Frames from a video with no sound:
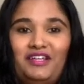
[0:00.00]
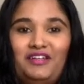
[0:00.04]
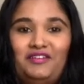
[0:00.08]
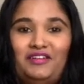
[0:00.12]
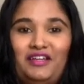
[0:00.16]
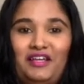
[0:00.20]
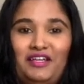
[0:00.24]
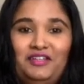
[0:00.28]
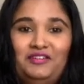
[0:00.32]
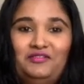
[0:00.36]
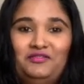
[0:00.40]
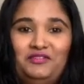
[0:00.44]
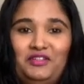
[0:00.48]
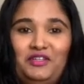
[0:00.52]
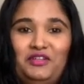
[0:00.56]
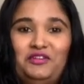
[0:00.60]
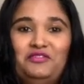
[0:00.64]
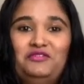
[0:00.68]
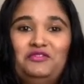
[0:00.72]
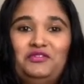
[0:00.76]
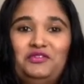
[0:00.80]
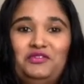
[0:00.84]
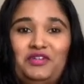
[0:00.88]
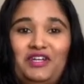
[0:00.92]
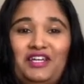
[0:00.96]
Like the video
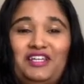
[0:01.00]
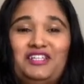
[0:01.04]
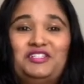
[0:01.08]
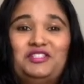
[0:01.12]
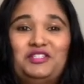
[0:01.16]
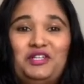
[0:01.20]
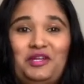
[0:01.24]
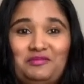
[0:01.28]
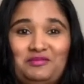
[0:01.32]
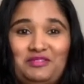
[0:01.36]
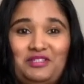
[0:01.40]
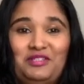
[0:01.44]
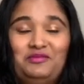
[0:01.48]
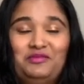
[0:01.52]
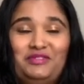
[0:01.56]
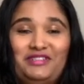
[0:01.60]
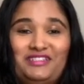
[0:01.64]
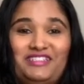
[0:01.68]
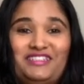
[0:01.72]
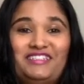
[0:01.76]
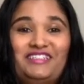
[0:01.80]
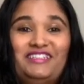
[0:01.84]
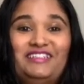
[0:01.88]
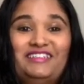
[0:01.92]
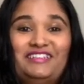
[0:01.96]
if you guys shopped at
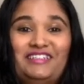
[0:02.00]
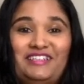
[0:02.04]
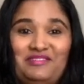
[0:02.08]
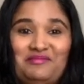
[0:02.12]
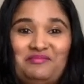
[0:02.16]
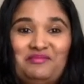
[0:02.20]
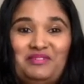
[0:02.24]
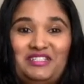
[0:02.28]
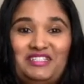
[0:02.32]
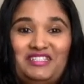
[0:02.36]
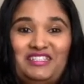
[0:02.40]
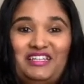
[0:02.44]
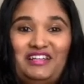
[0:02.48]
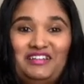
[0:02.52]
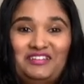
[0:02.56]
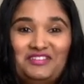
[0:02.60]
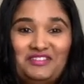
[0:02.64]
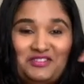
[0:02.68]
Wet Seal and missed that